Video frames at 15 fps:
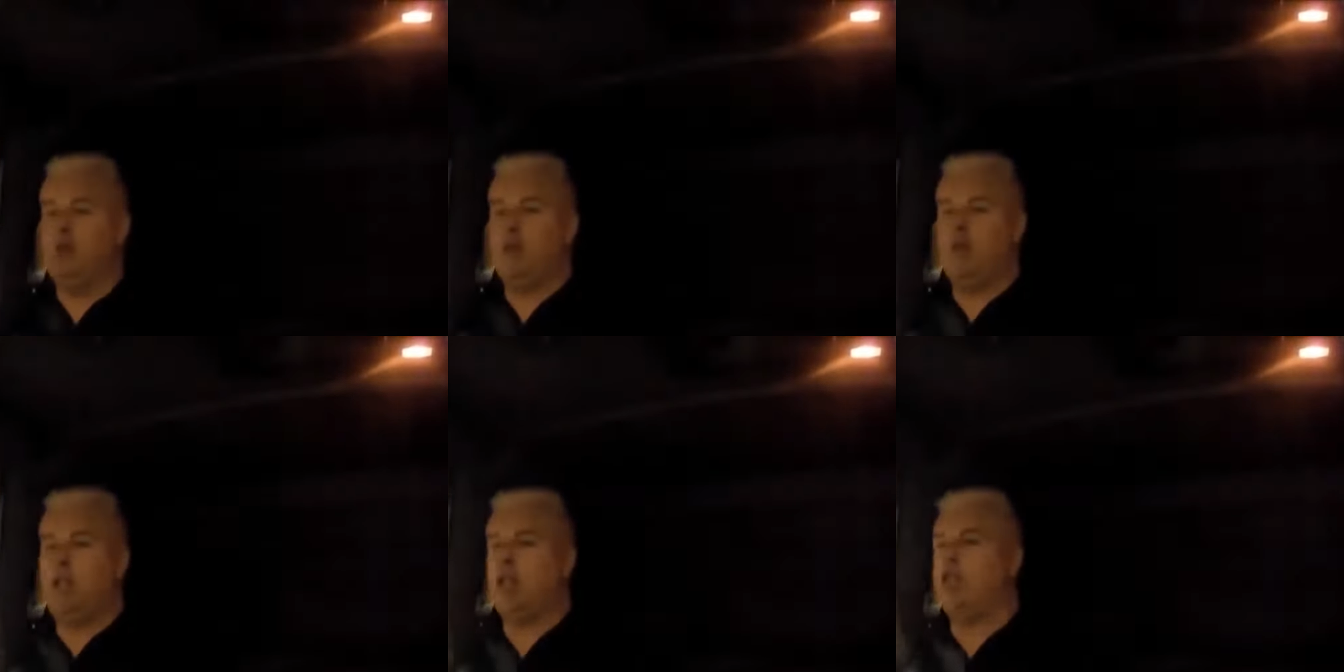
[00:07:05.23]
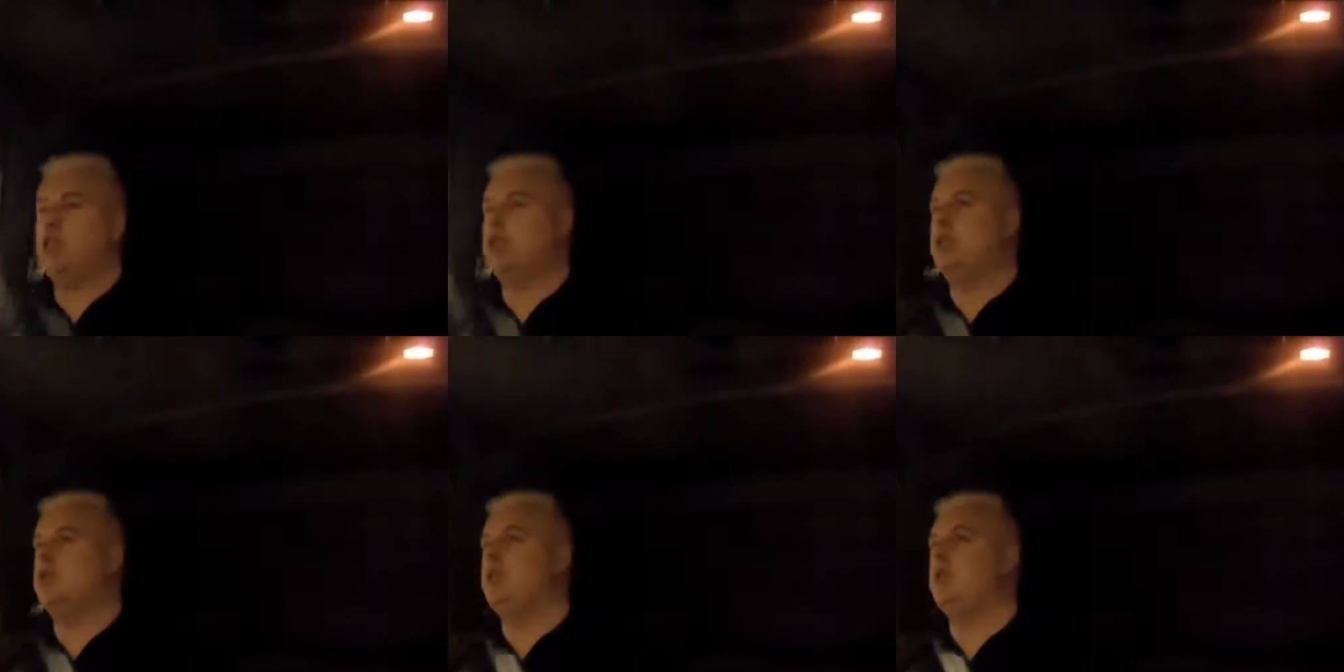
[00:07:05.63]
we're getting
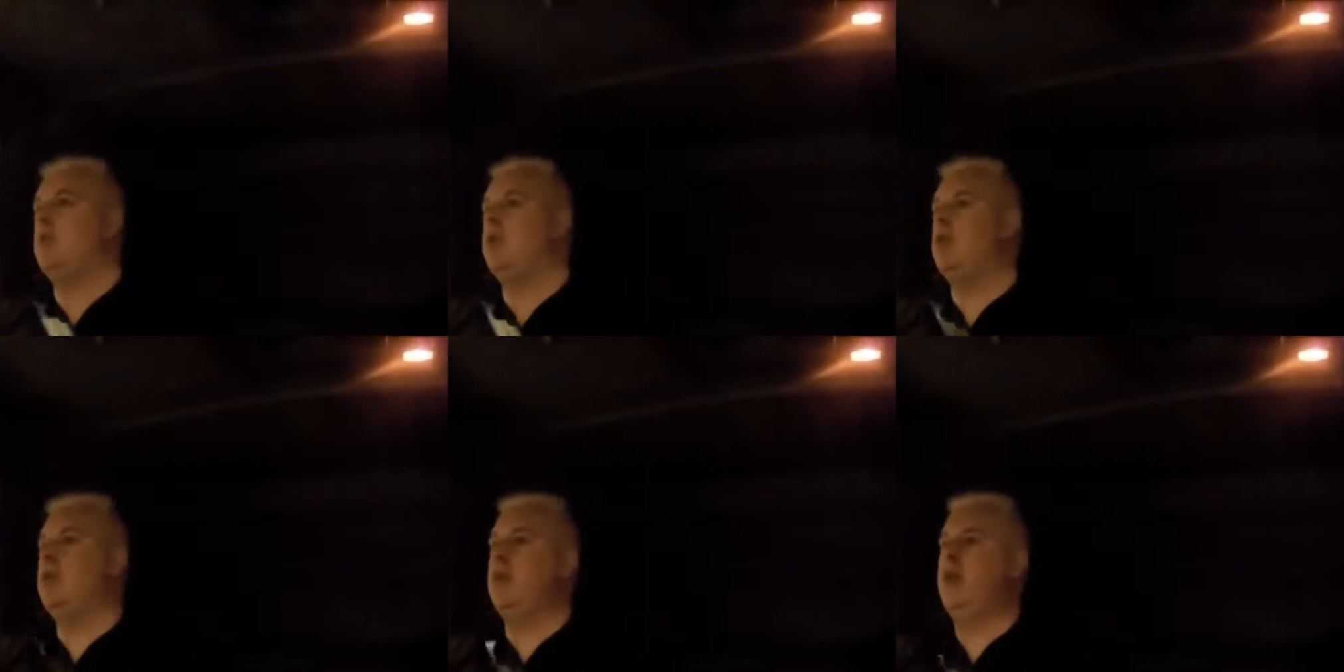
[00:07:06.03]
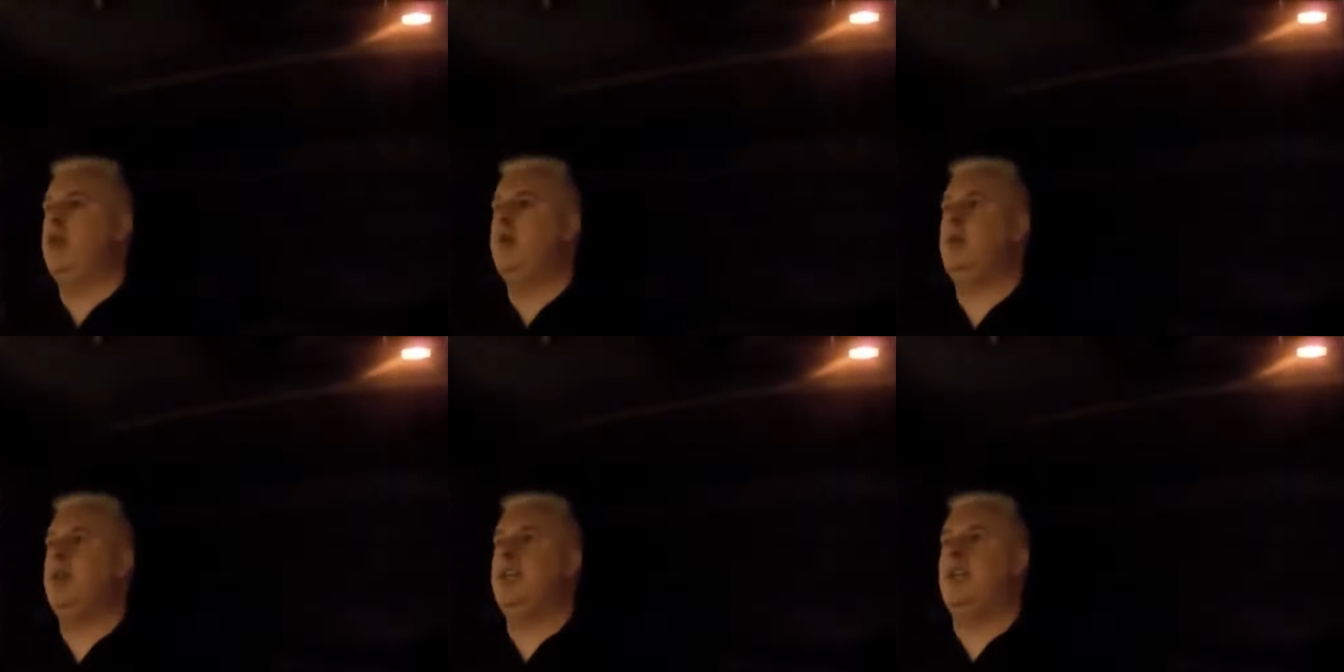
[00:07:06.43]
slower, now
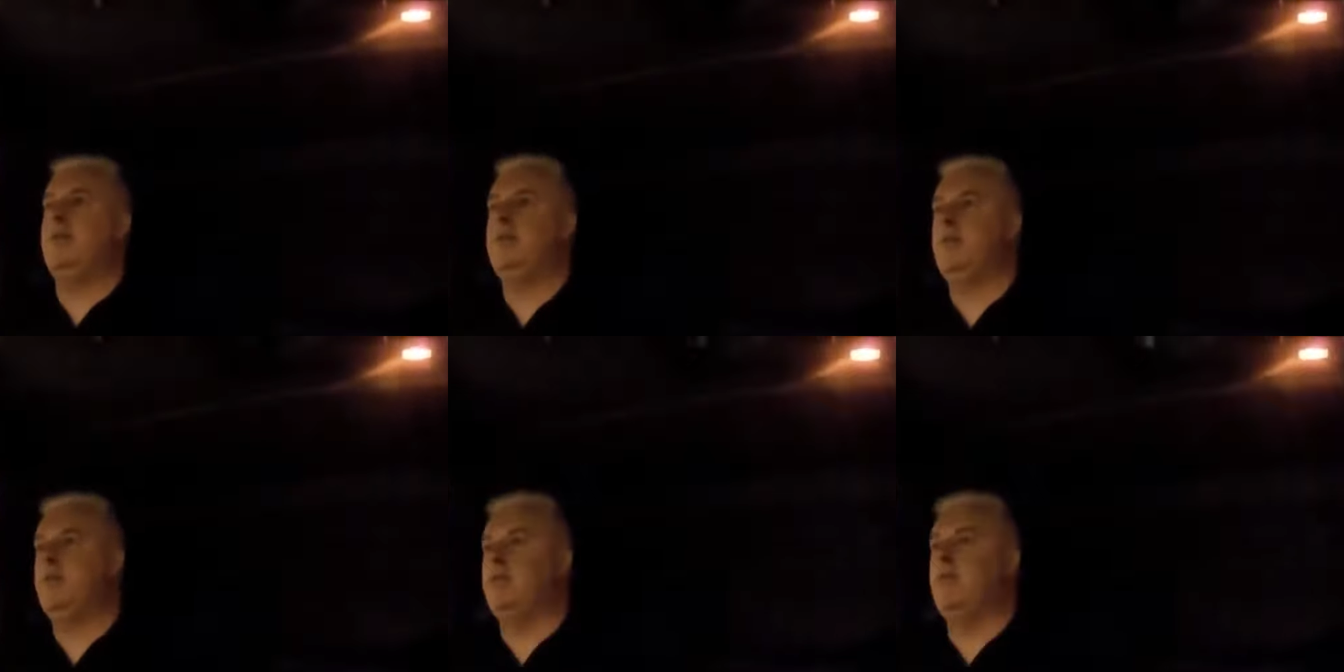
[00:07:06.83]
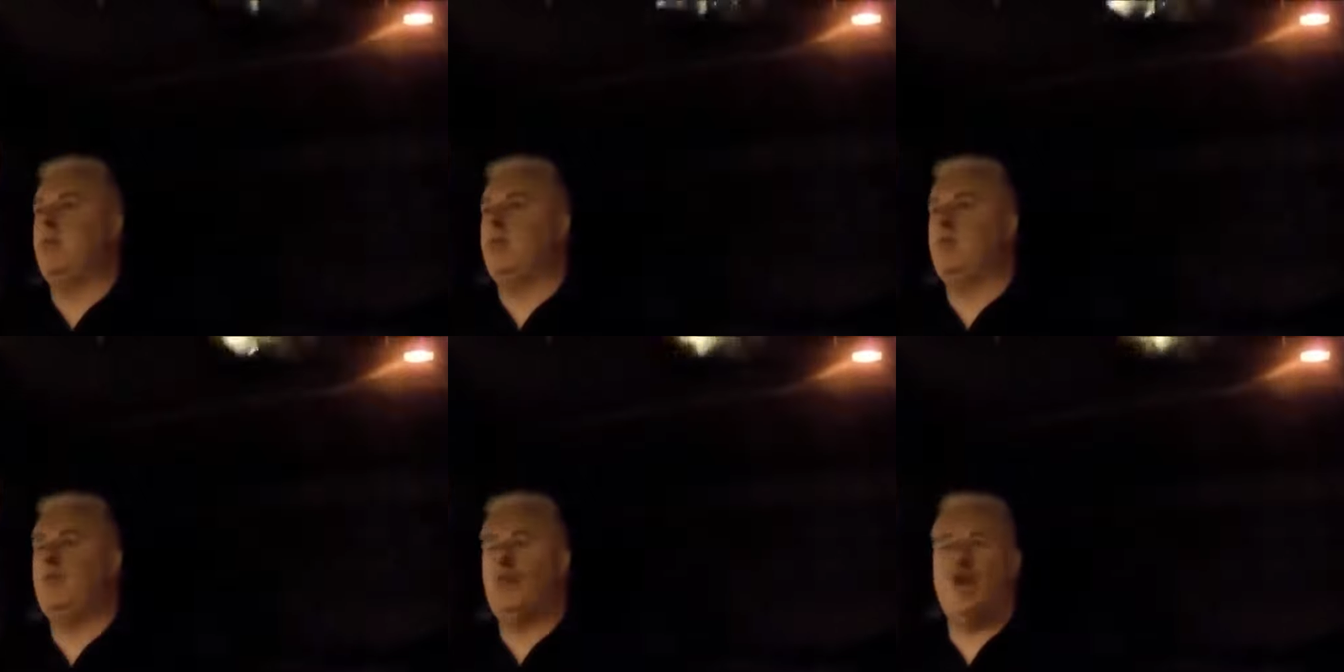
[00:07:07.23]
we're getting
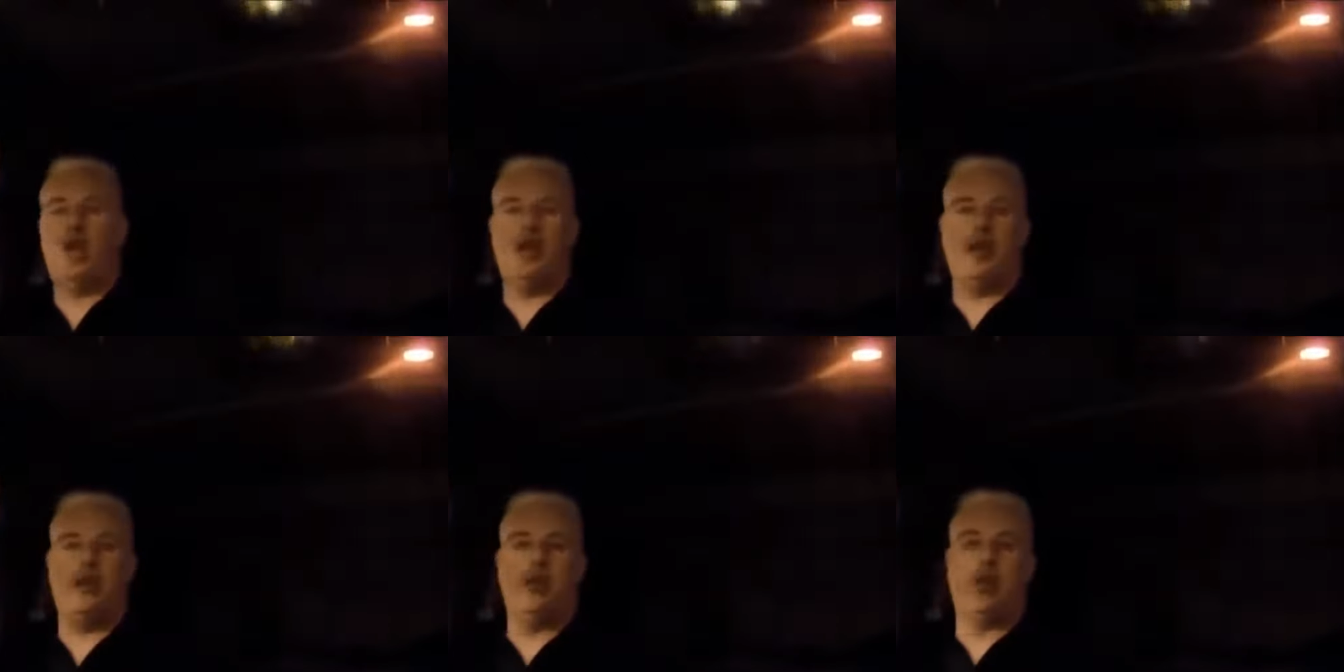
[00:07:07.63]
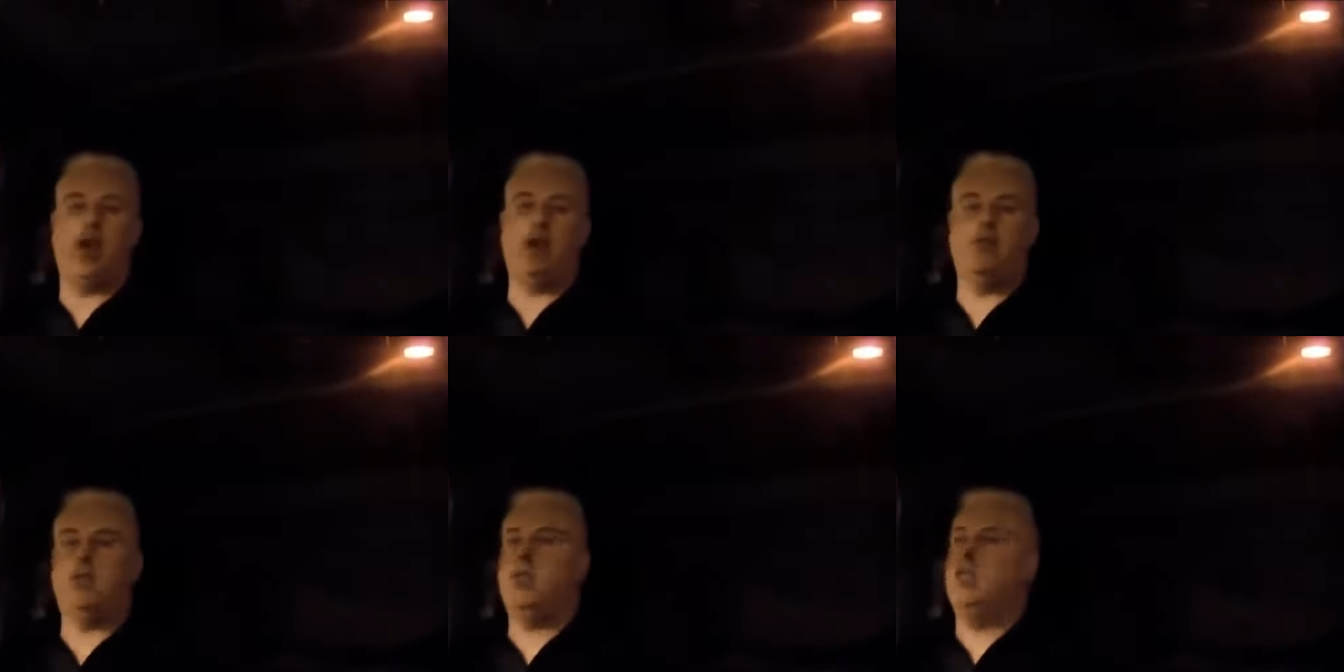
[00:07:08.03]
involved with other
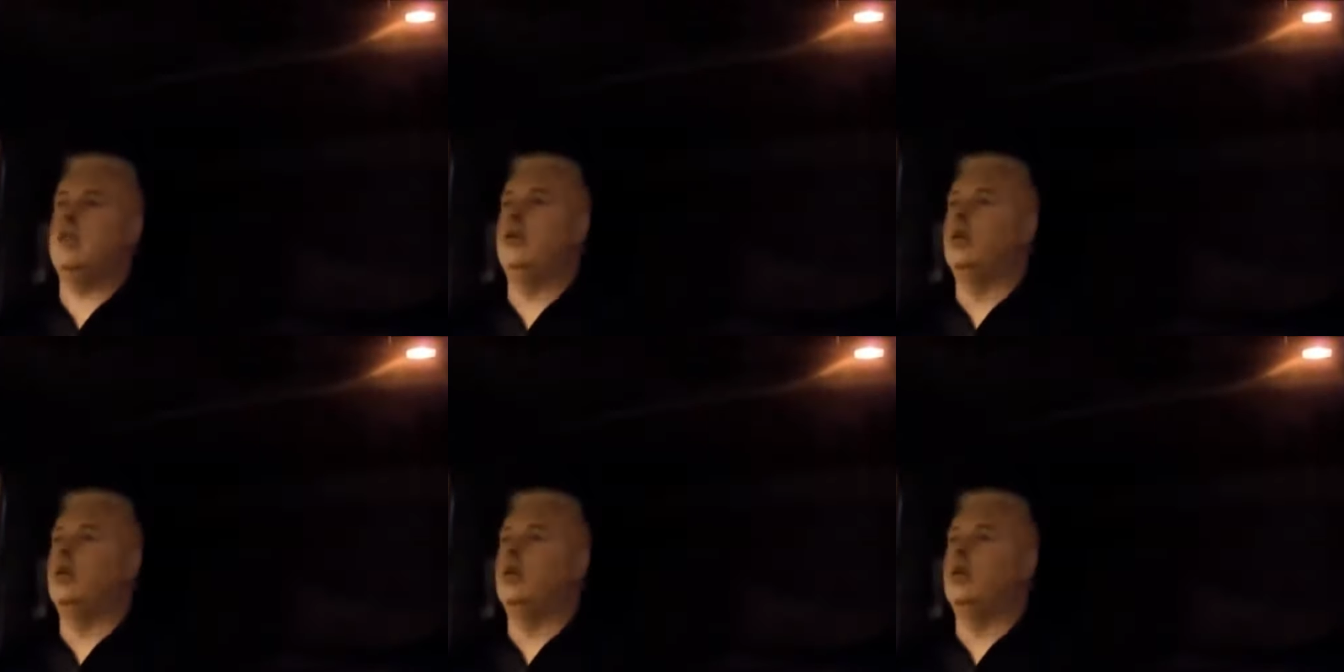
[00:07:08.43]
traffic now.